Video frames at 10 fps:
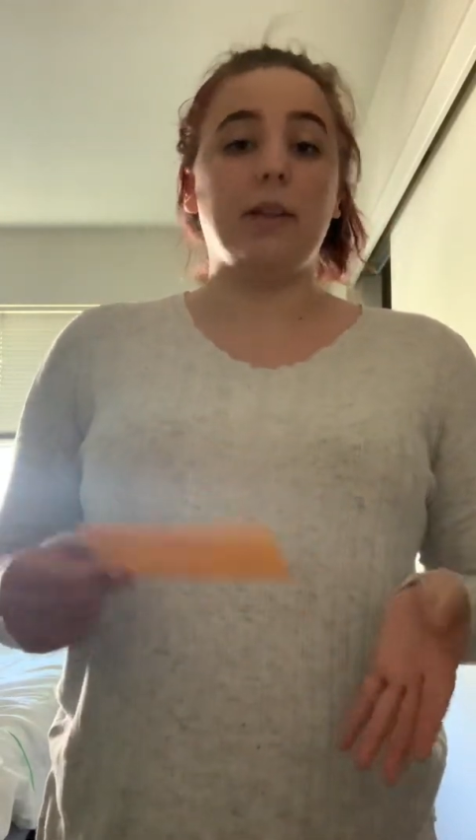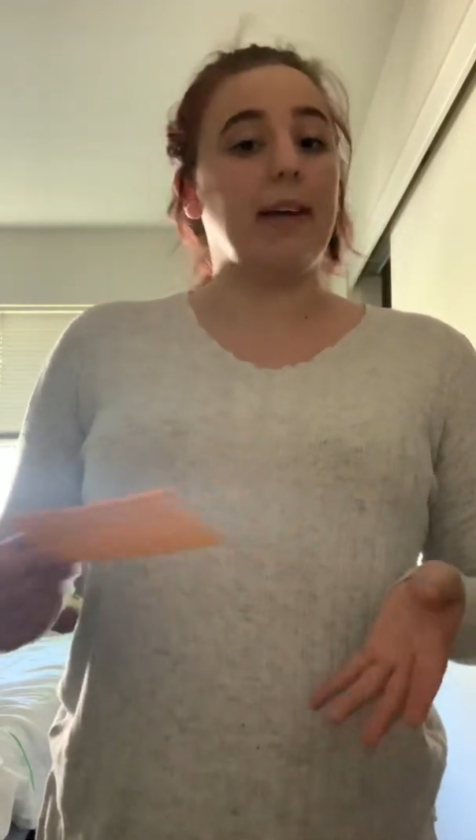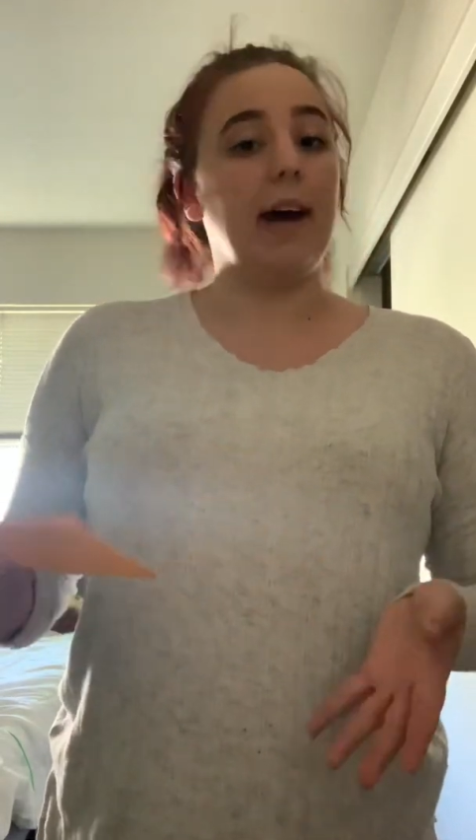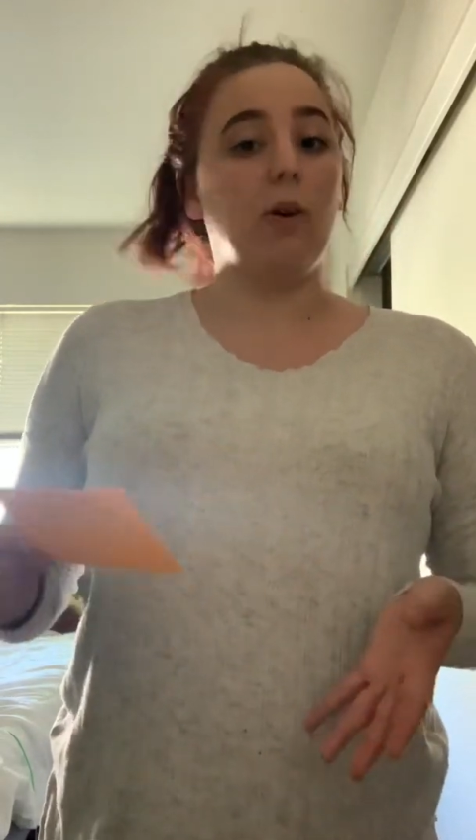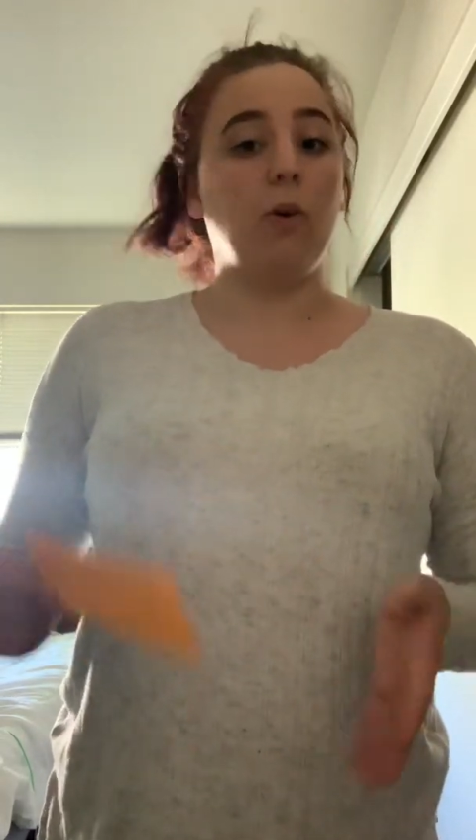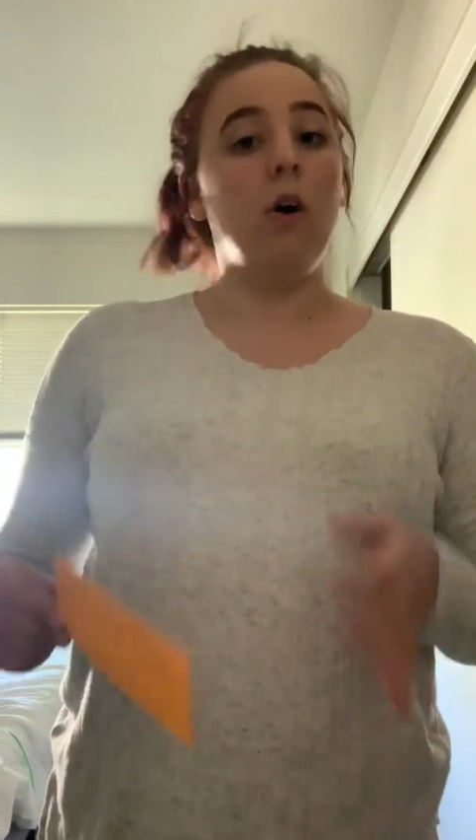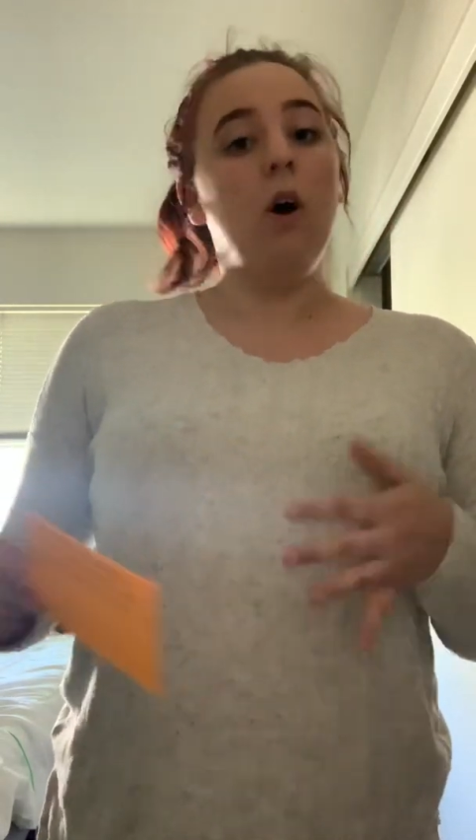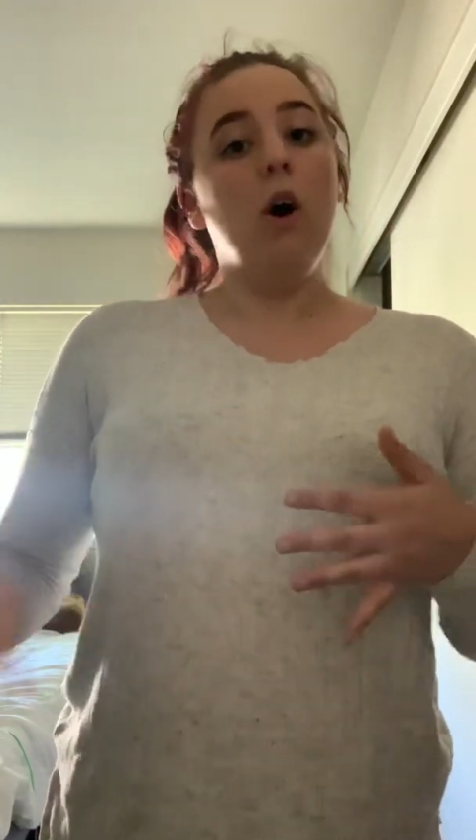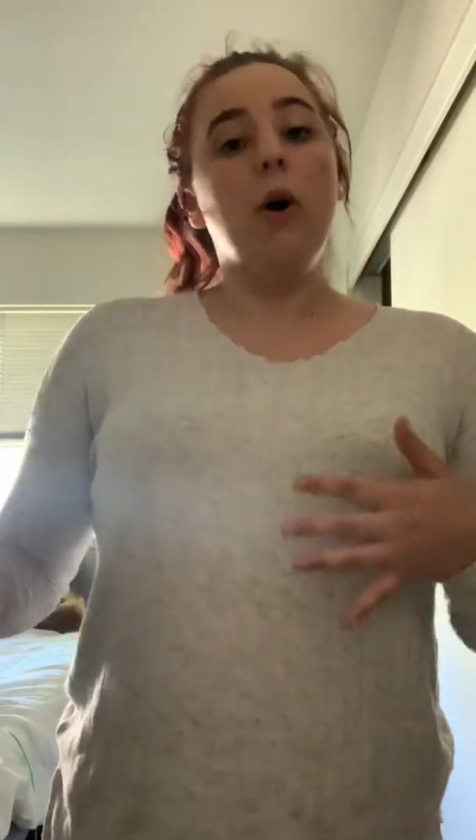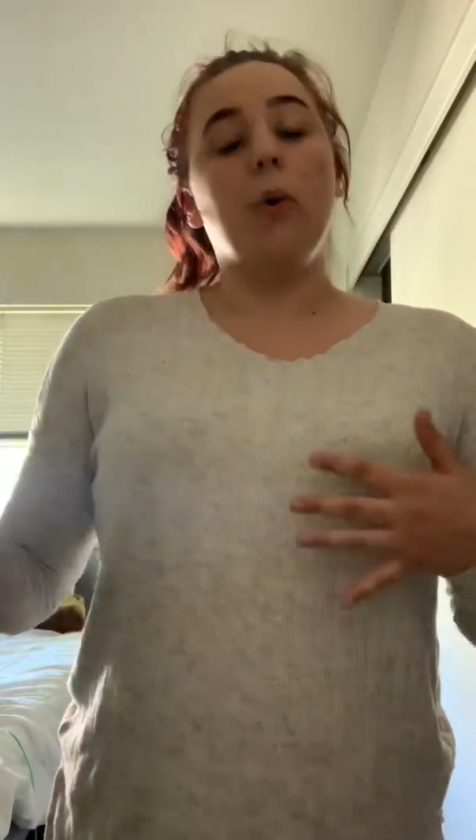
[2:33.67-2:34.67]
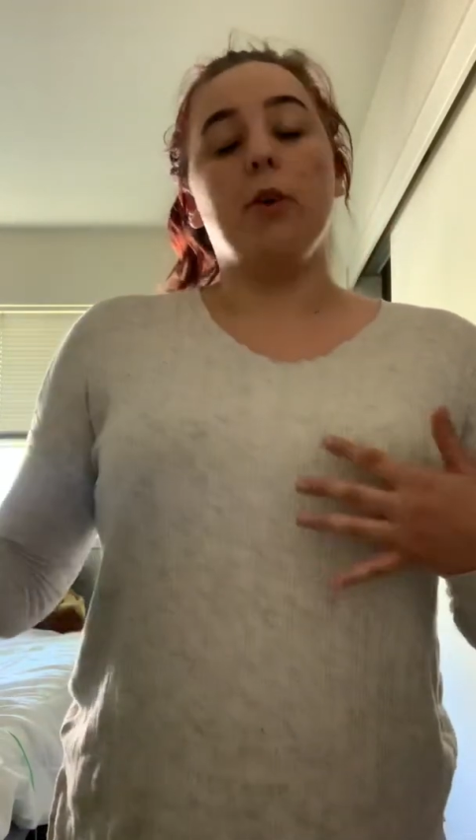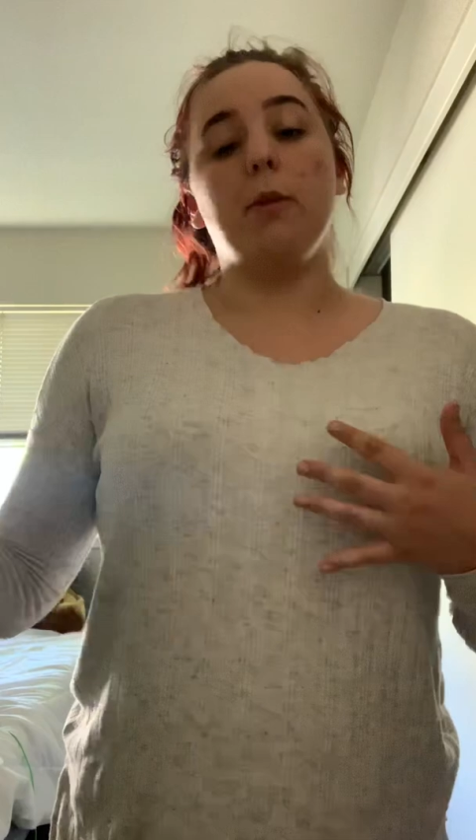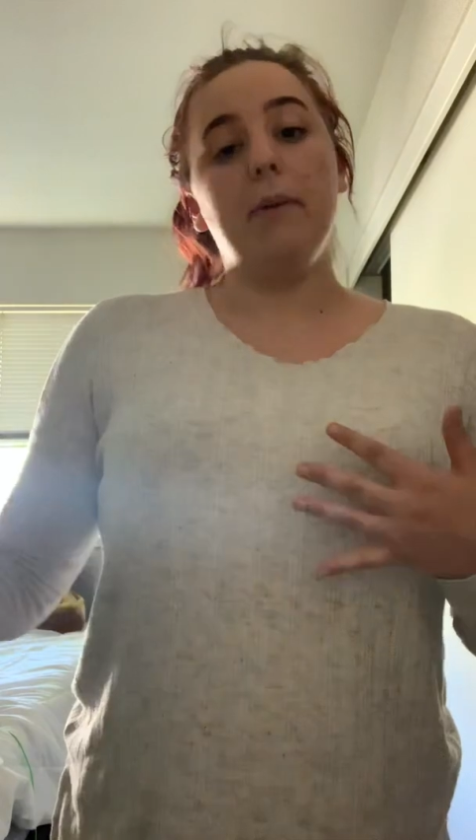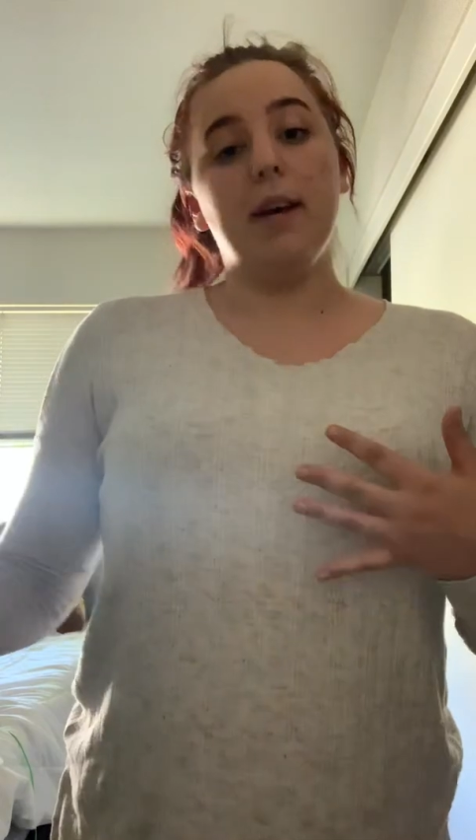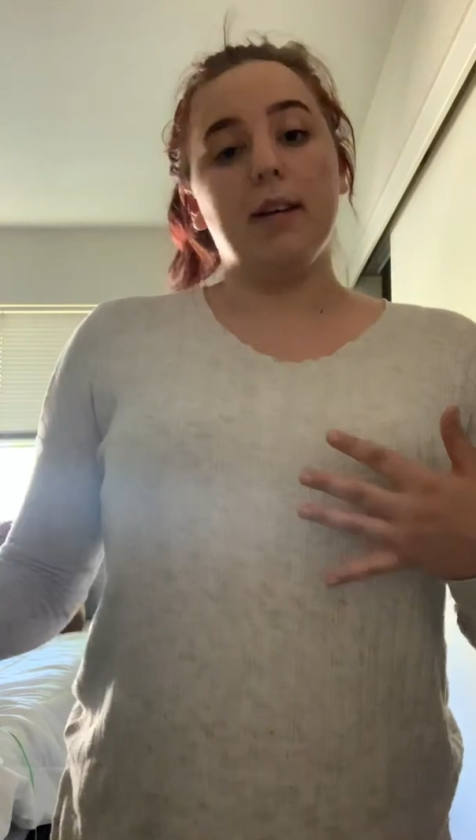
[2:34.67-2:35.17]
the cattle or the
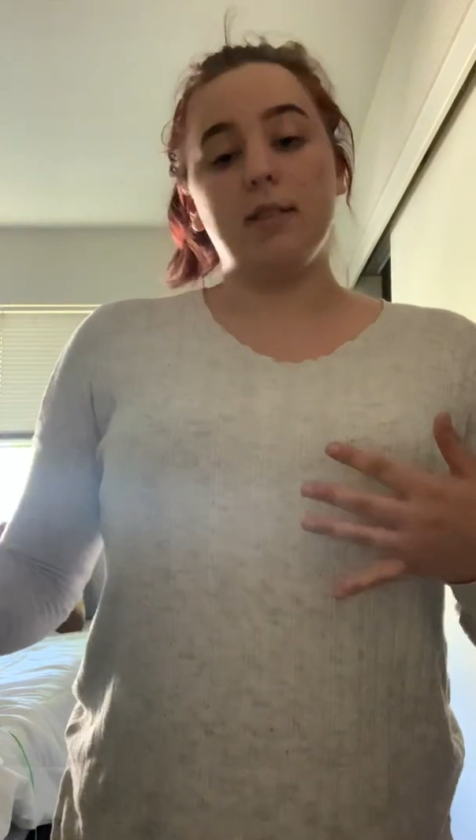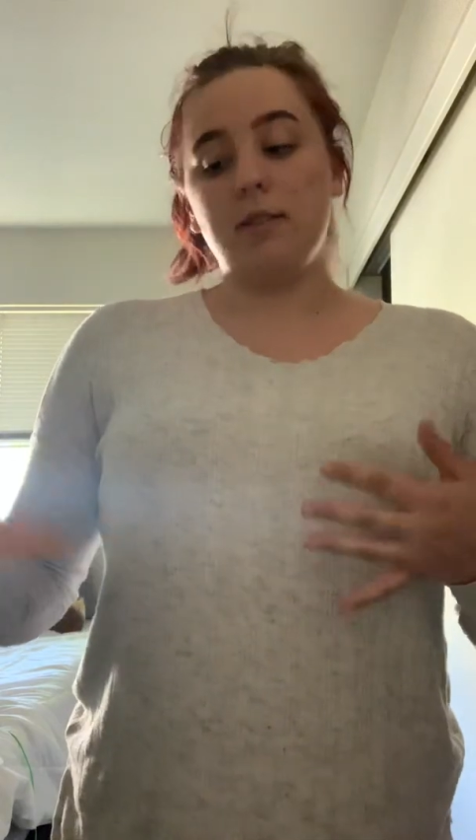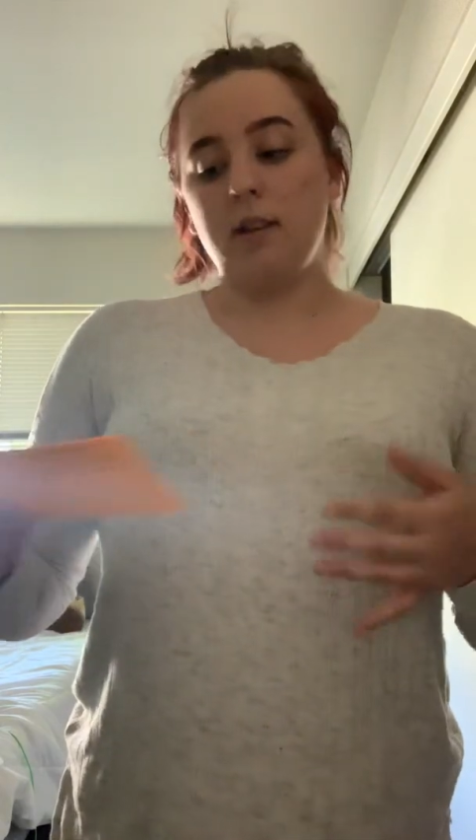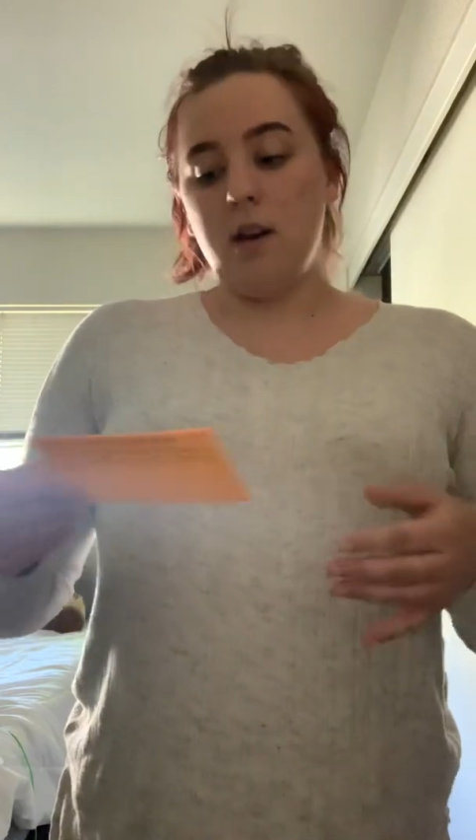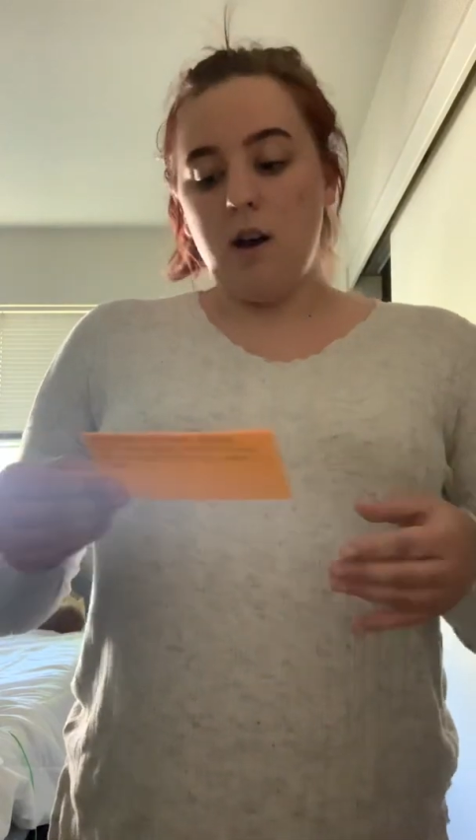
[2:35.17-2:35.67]
pigs.